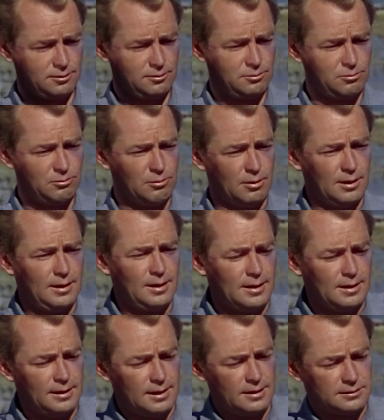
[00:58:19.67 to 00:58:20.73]
the idealized
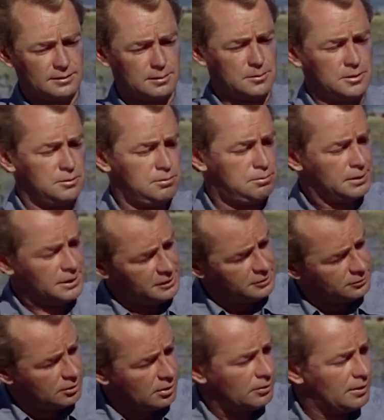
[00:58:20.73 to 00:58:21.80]
self image of
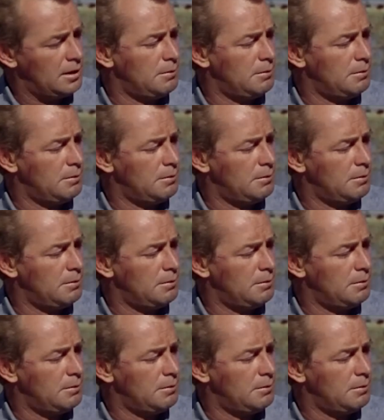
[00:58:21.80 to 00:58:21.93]
America's free